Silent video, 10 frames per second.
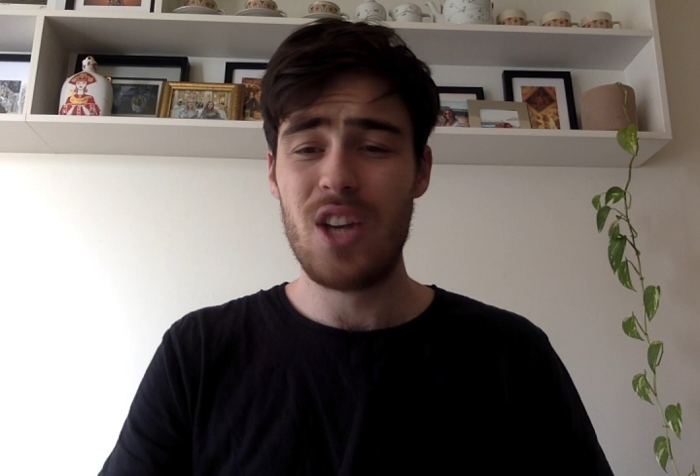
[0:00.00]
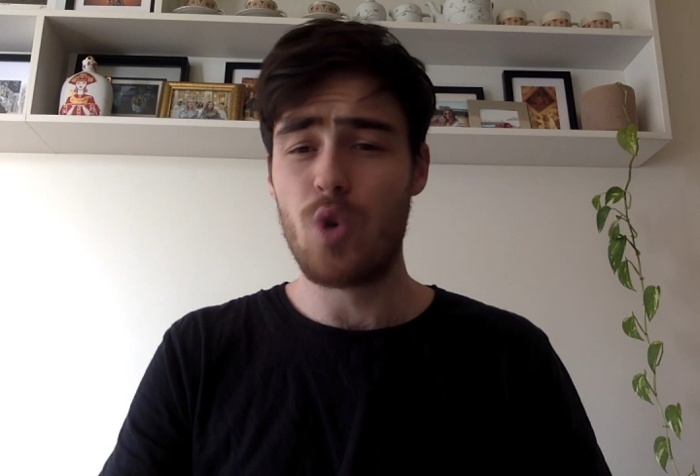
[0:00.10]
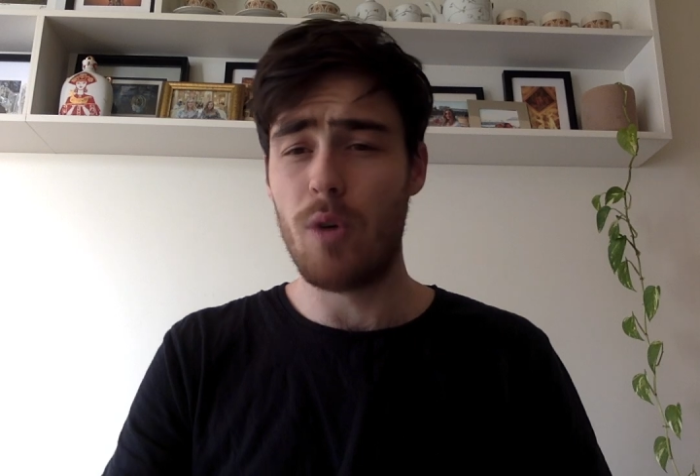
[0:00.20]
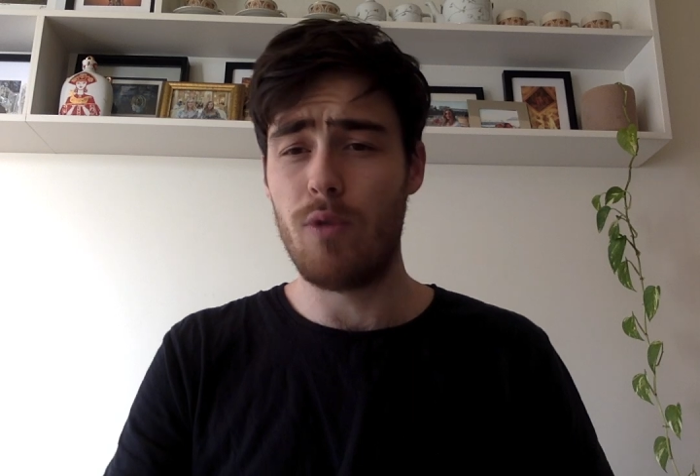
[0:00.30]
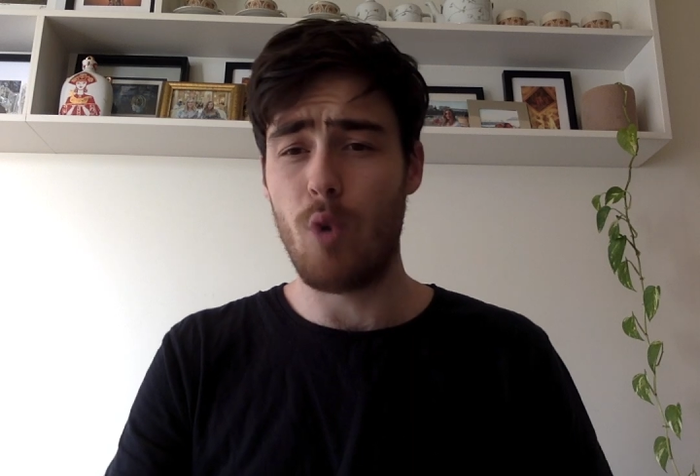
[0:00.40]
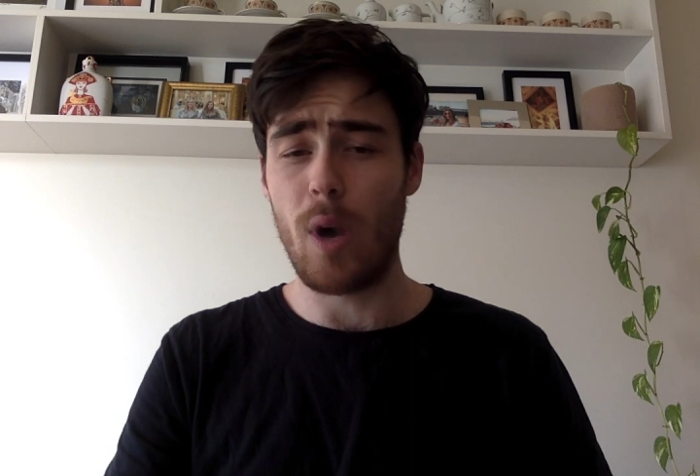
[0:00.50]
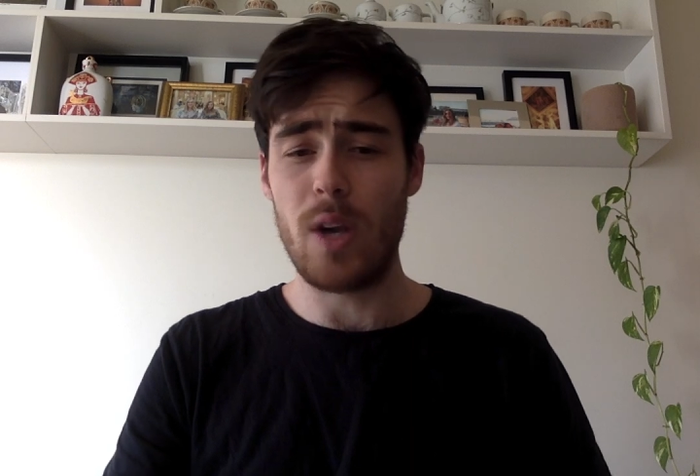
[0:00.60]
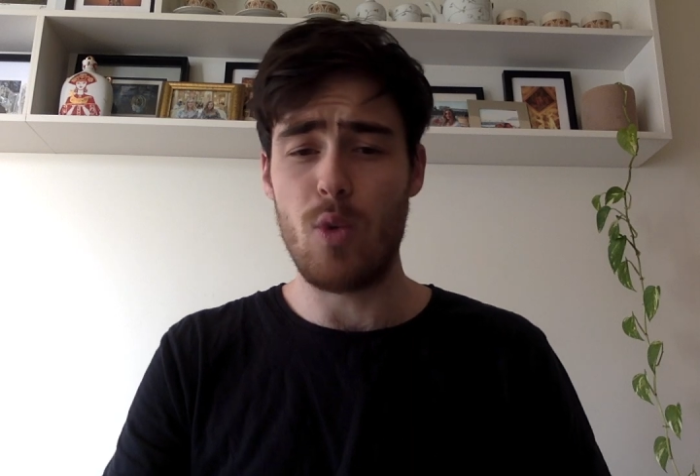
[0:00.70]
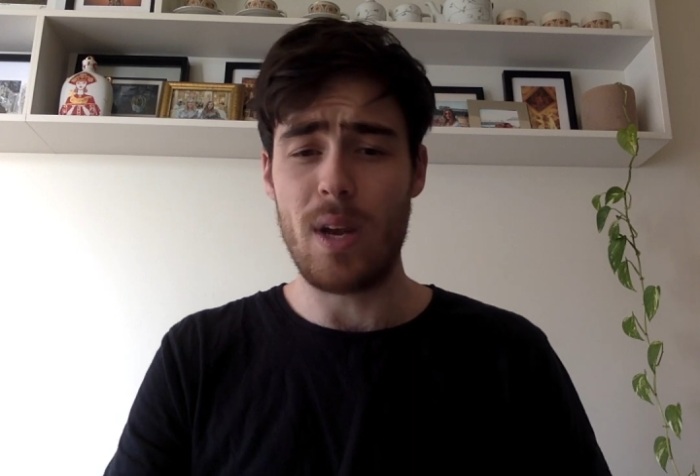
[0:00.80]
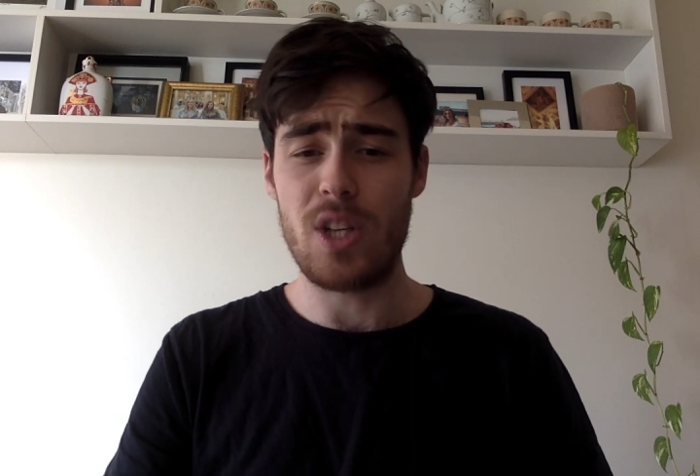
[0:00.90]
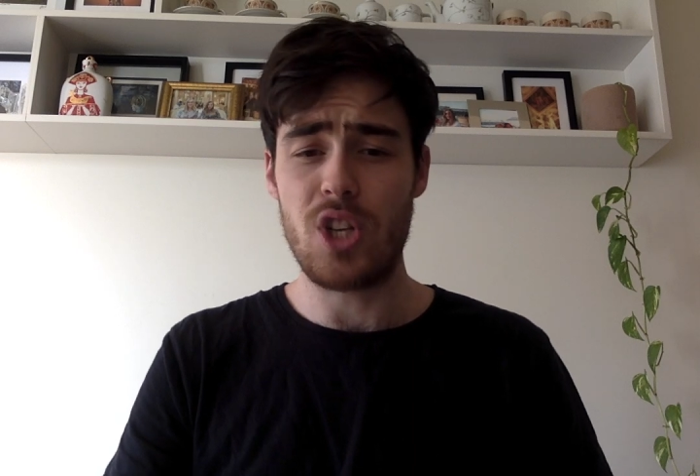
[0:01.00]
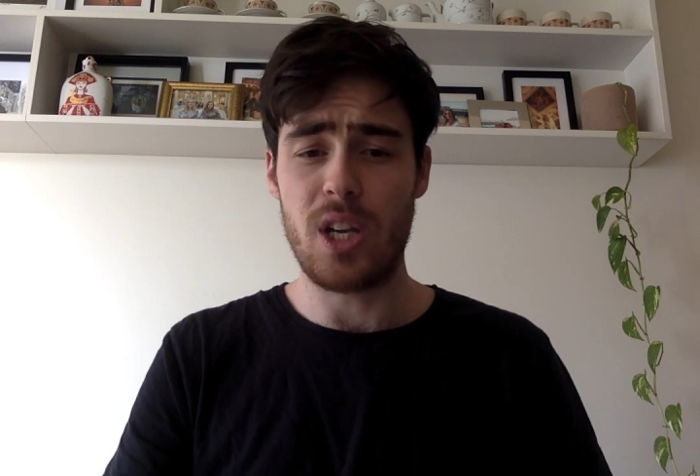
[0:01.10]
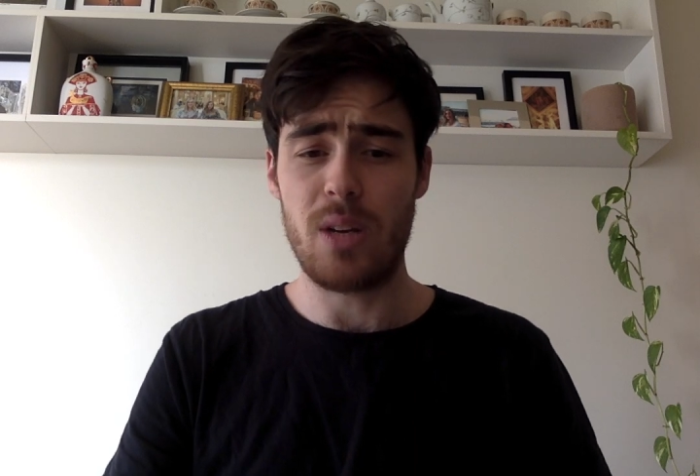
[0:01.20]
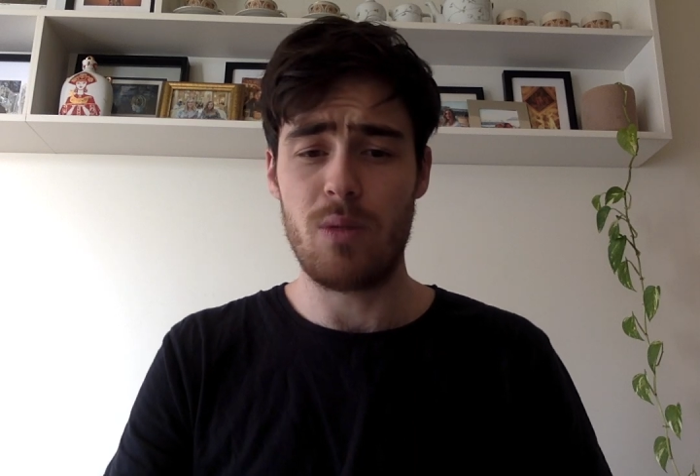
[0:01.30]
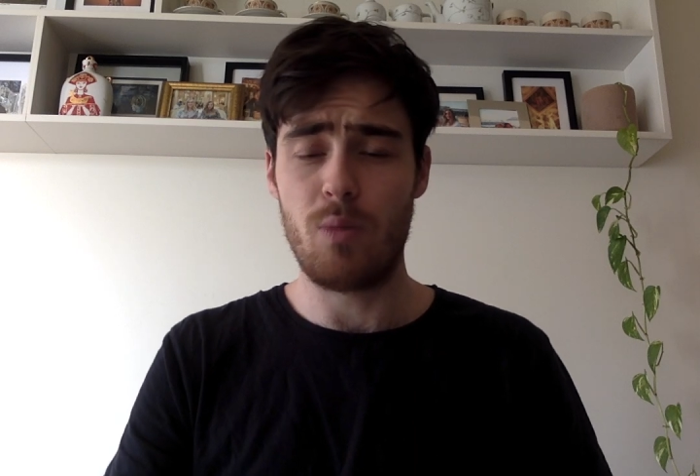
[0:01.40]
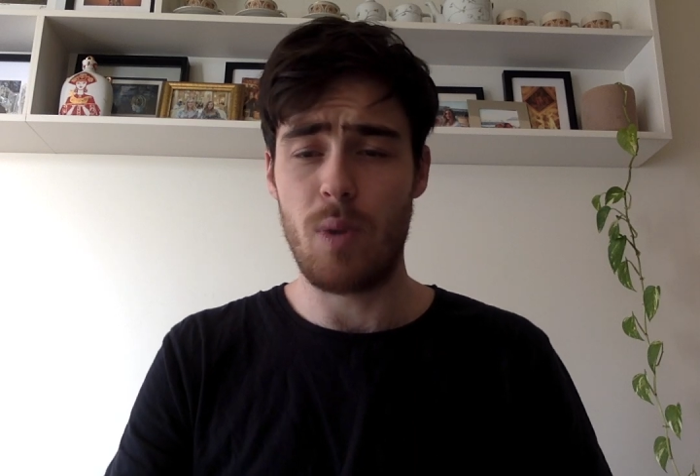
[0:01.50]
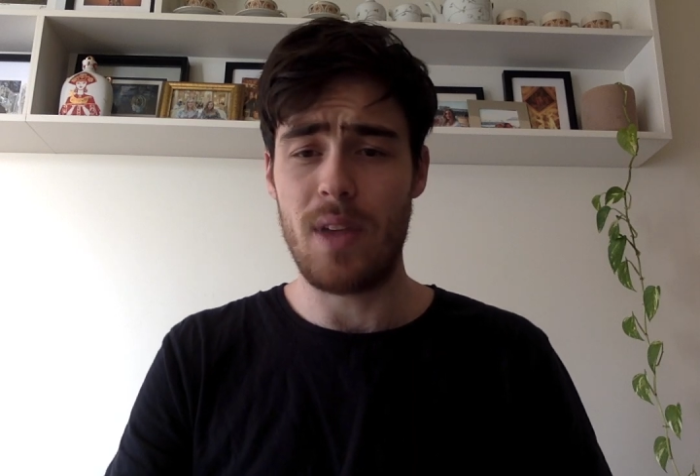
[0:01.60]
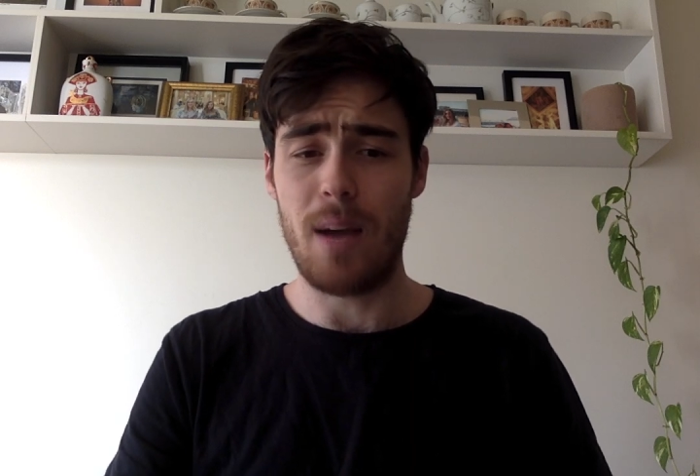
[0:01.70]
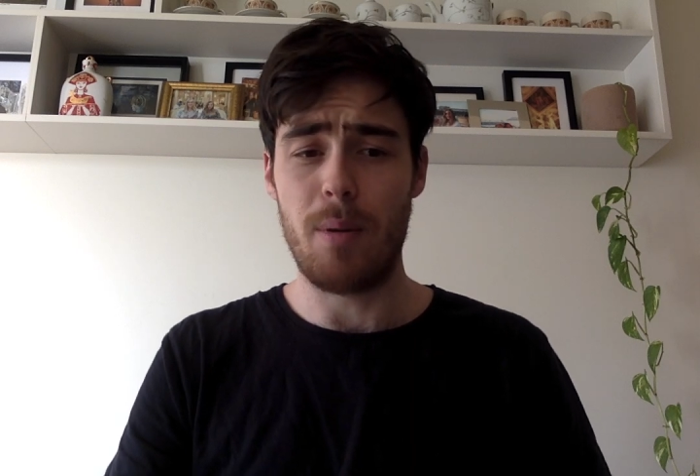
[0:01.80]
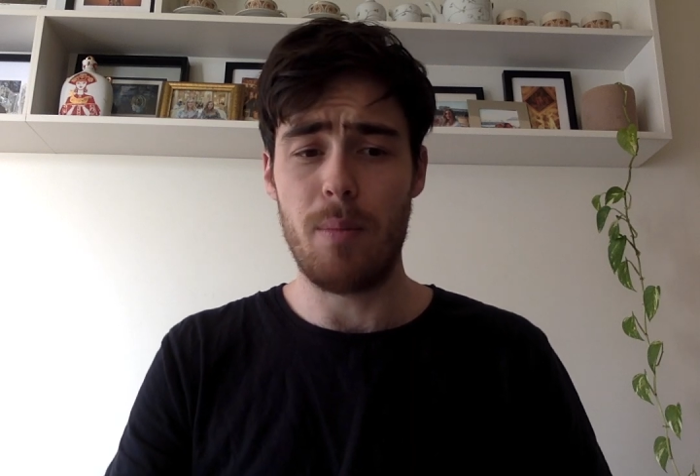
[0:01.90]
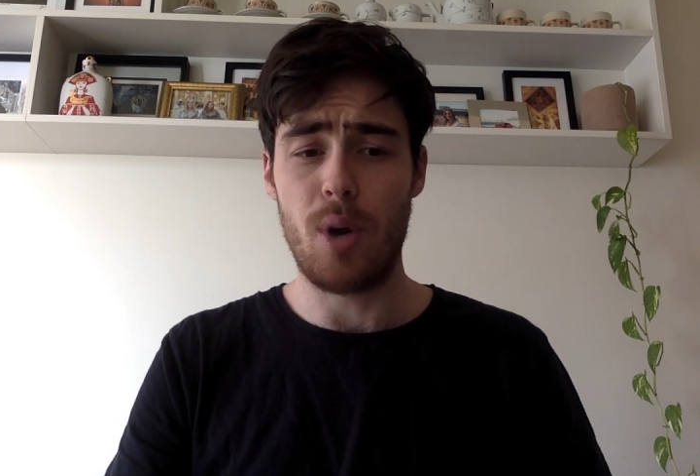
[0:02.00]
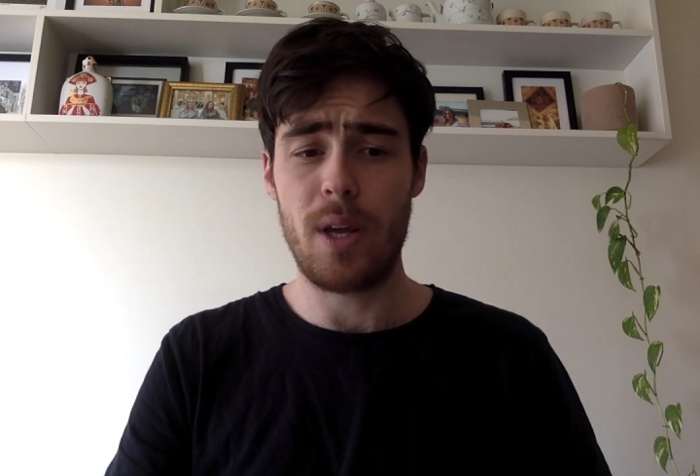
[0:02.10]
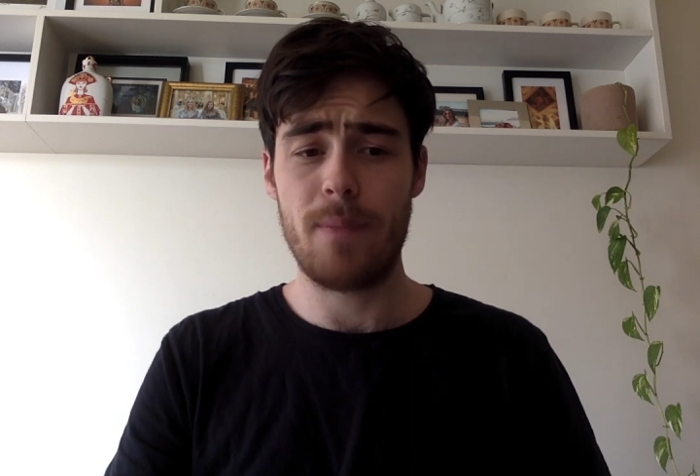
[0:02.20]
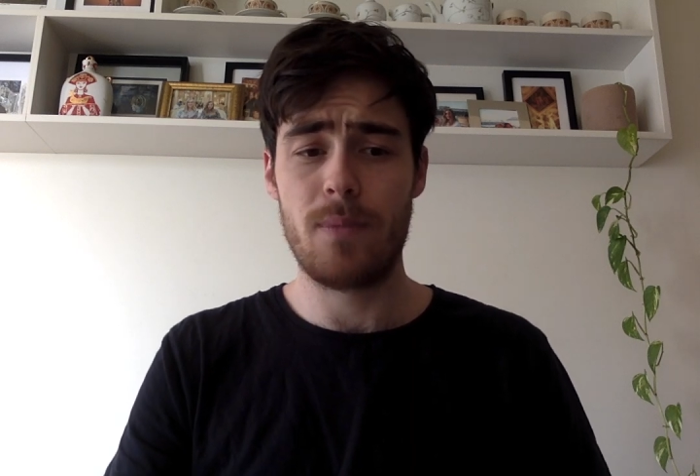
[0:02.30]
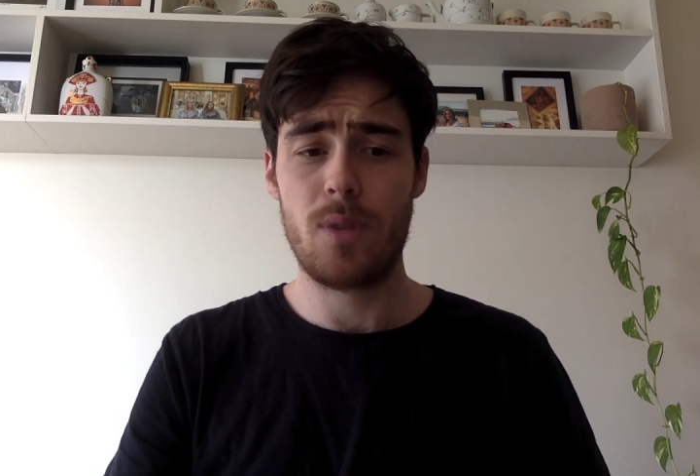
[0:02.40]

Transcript: to avoid reaching with your upper body.